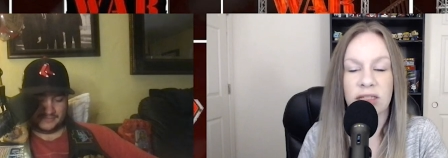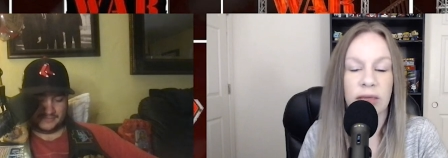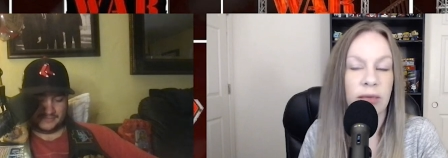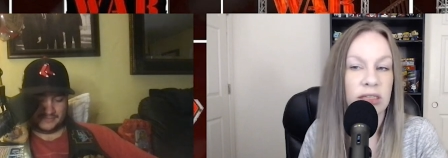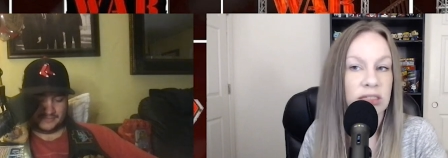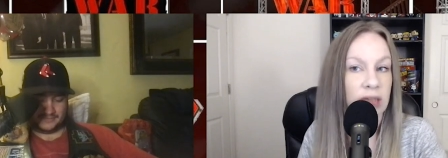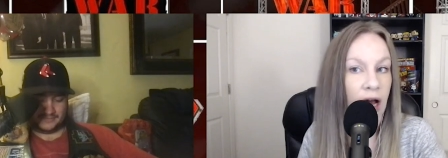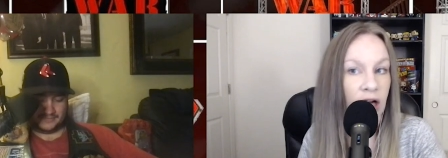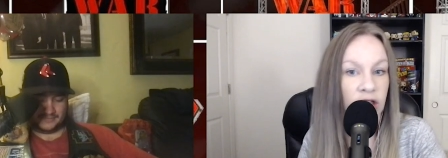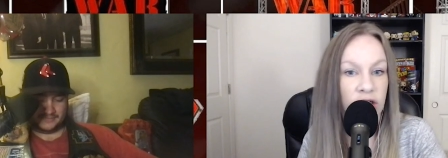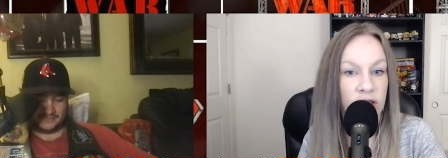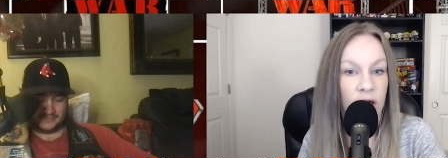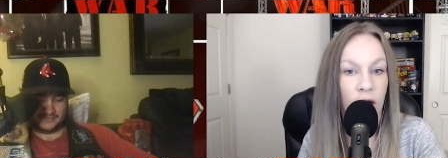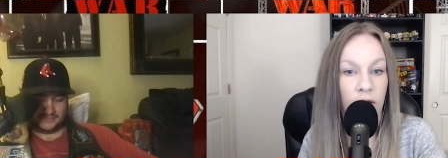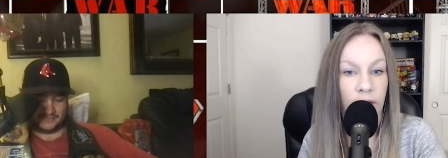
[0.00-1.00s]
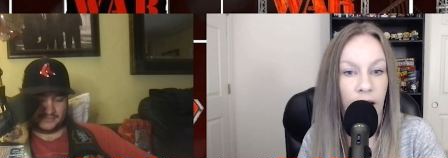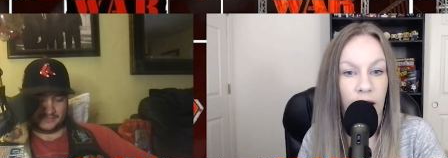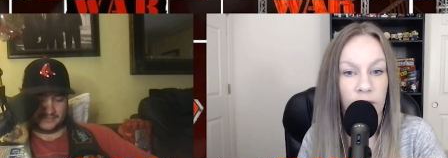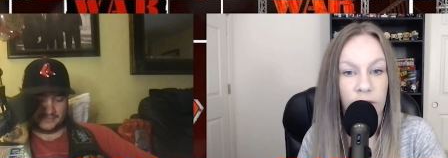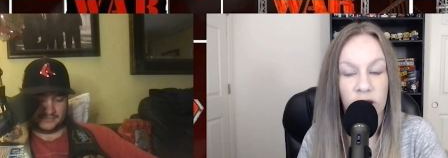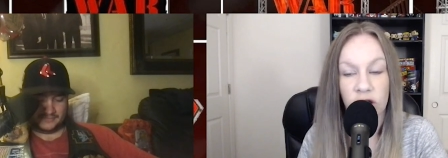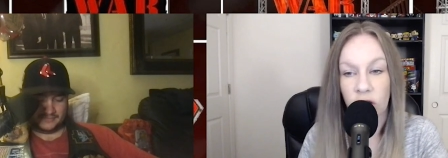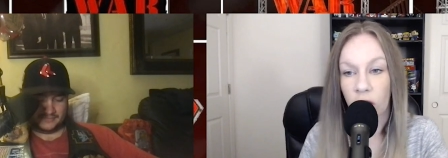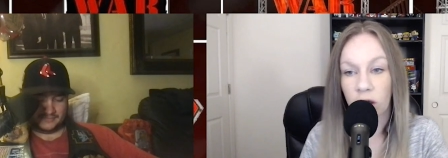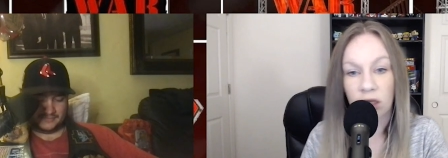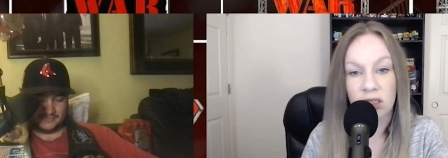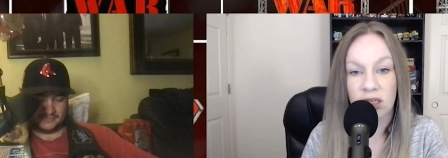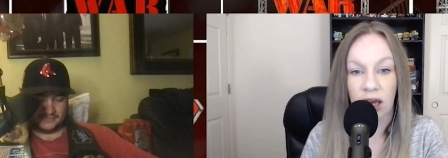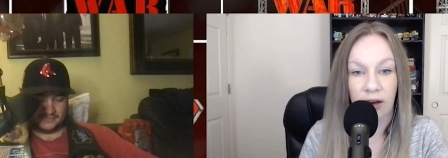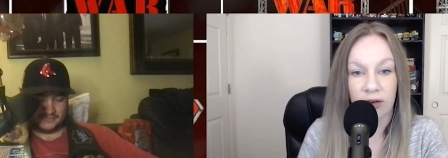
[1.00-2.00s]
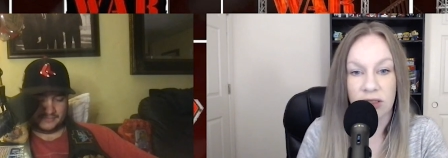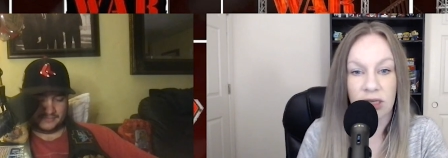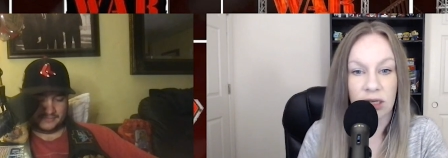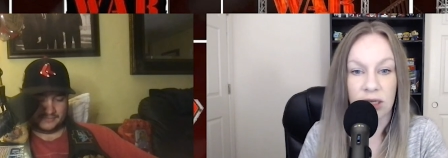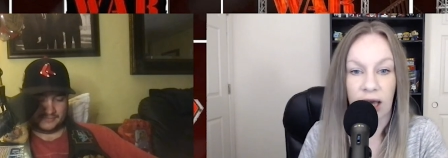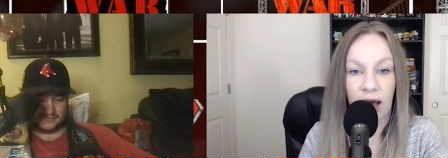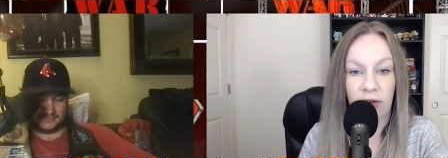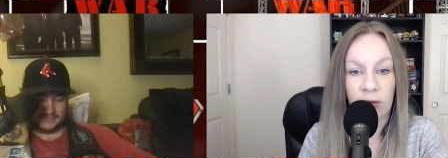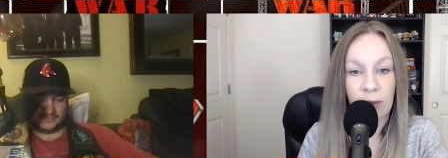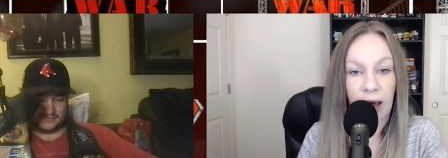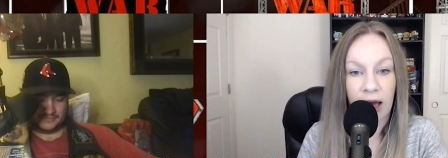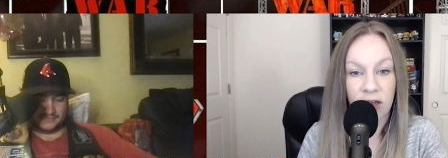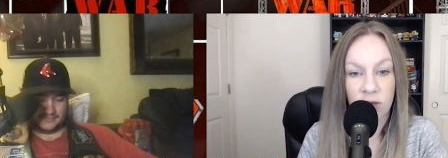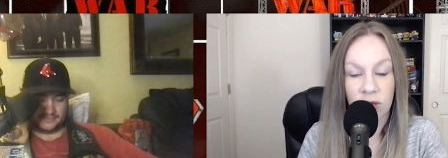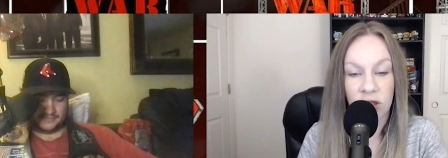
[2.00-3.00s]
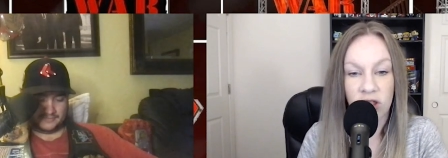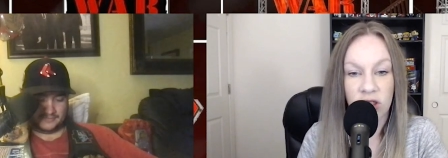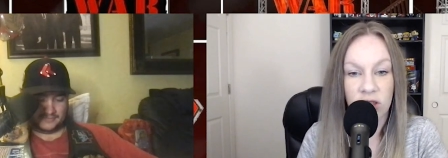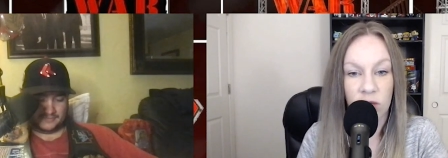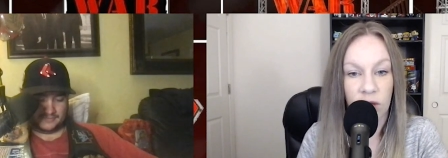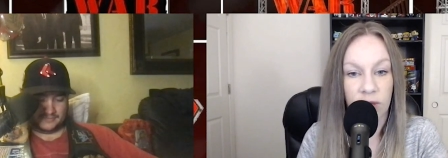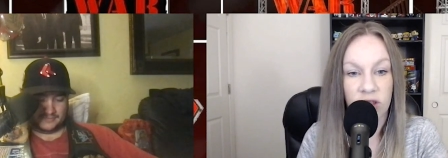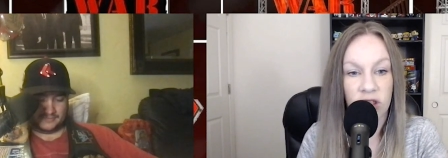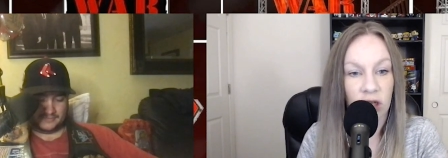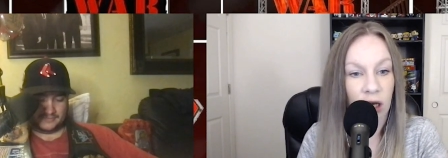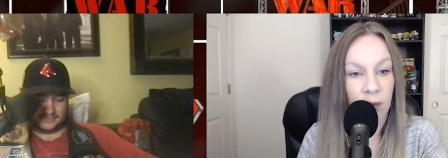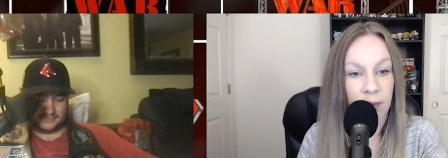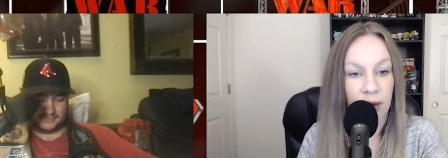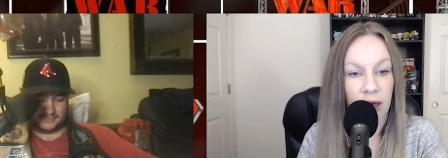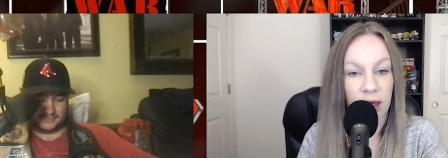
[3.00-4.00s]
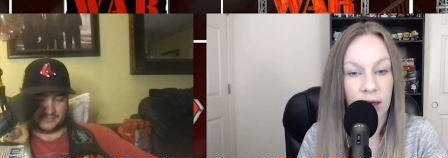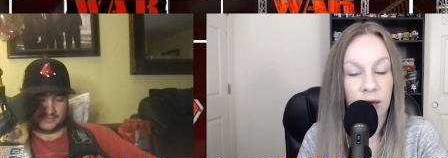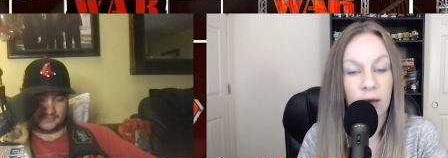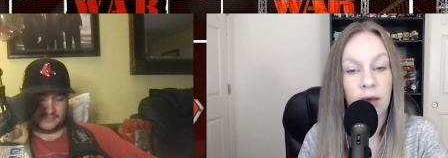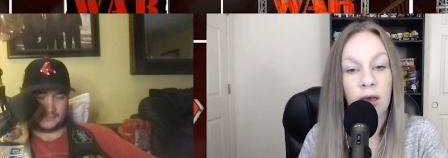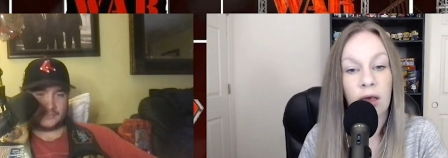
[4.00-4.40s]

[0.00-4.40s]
Speaker 1: I mean, Sasha's not around, but Charlotte's guaranteed to have a match because she's the women's champion.